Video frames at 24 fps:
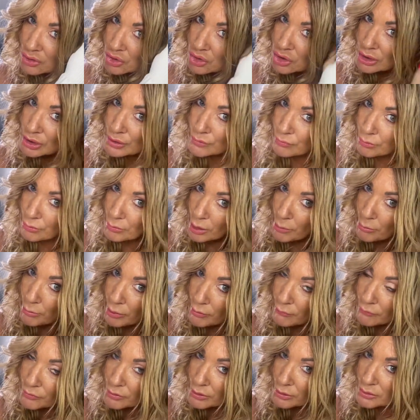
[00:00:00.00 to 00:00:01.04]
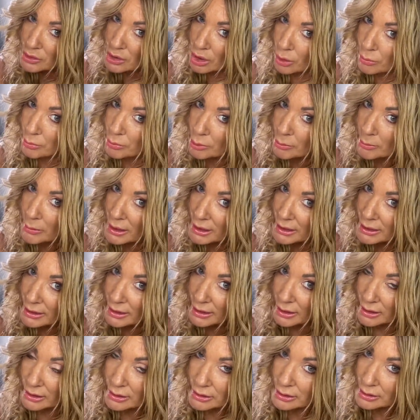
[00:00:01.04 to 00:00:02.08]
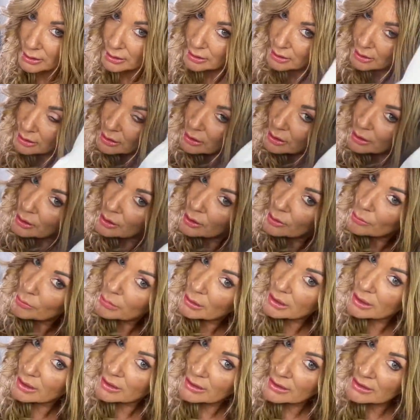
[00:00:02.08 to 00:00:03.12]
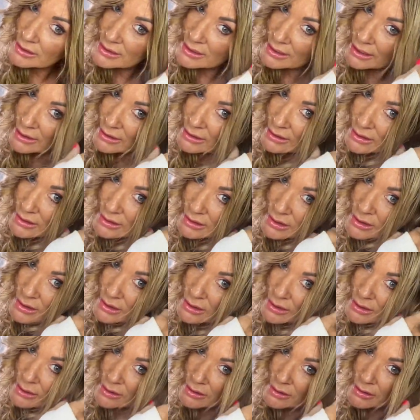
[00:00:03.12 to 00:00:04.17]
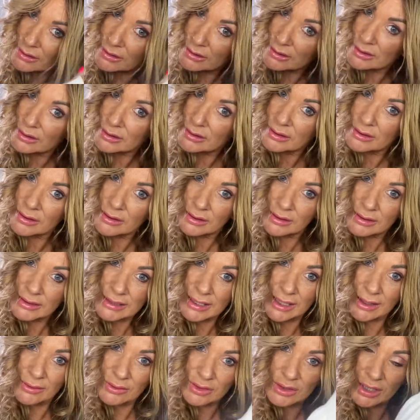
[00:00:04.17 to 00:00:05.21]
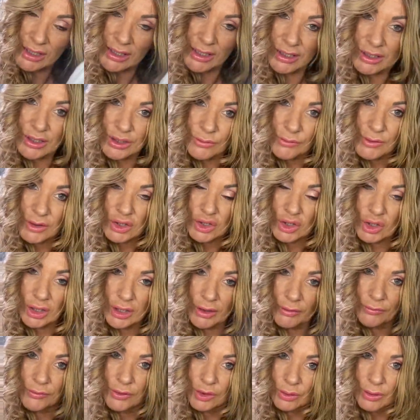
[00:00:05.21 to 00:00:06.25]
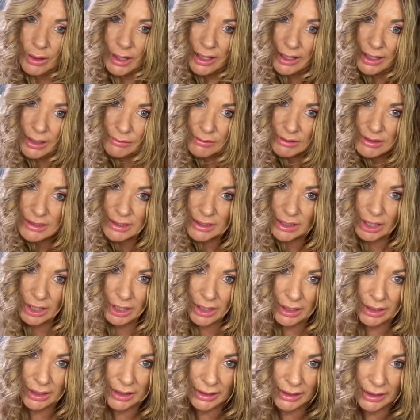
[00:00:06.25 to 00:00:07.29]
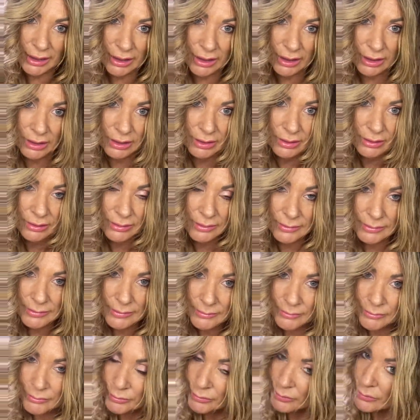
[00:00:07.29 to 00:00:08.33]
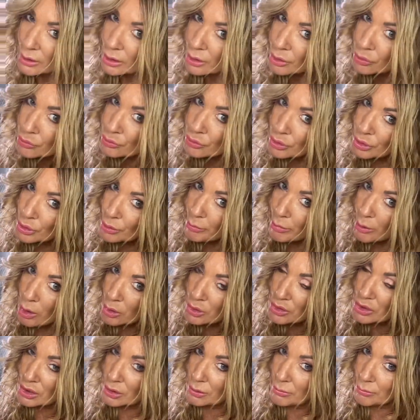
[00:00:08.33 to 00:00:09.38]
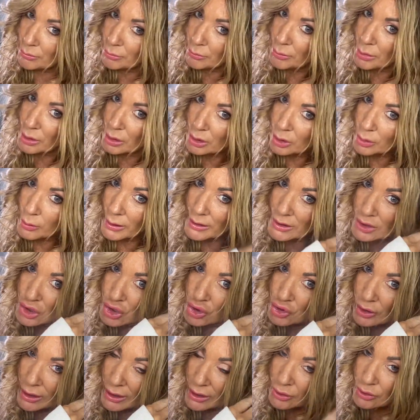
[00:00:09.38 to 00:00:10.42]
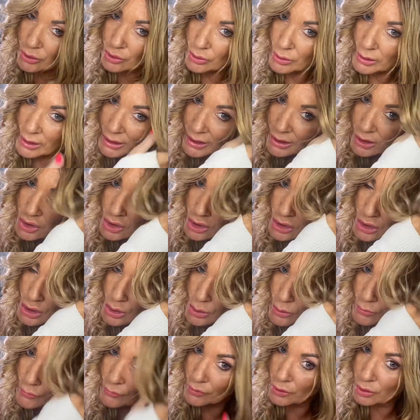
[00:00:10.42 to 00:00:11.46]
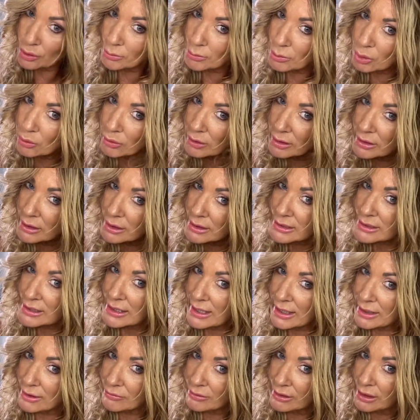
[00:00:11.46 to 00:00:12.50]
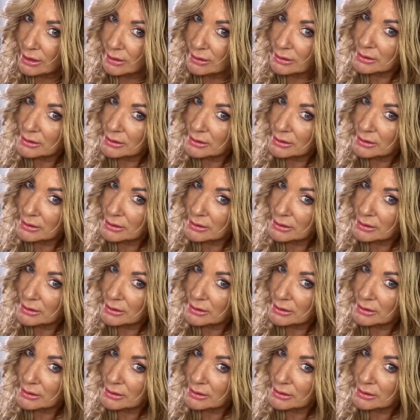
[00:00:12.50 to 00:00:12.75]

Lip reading: just above the top of my ear, but like I said, it's down to the individual. If your hair is curlier through the bottom but quite straight through here, just do a few more in this area.